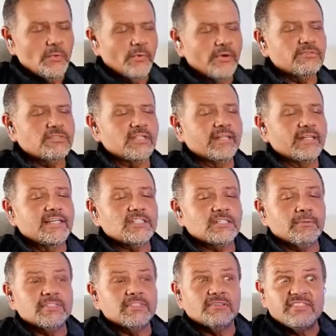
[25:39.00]
We've seen
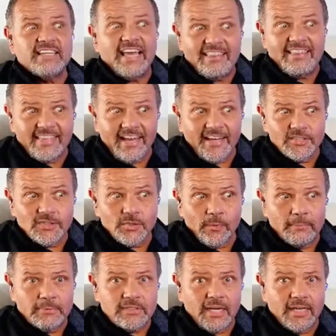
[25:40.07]
estimates of 10,000
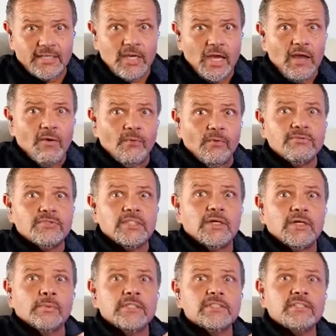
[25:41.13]
websites. We've seen
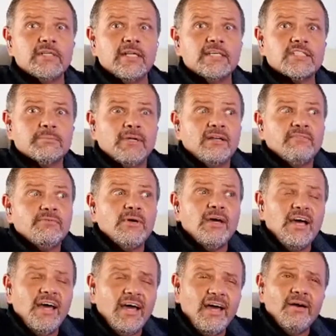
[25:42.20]
a recent estimate of, ah,
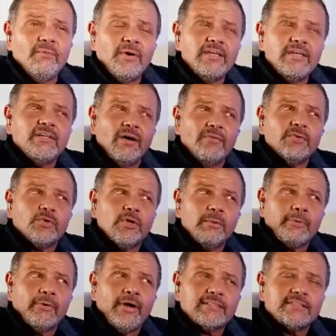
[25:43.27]
well, you know, the
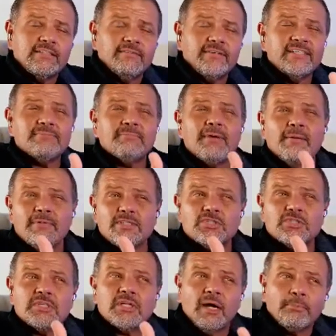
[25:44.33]
criminal activities, maybe
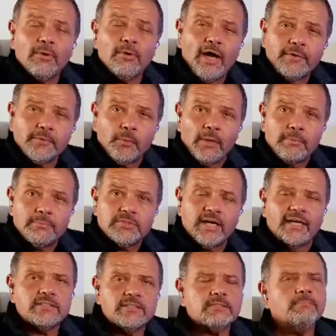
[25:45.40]
just a couple hundred
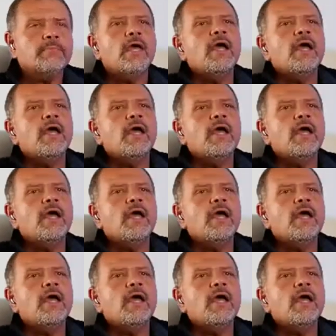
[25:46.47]
websites.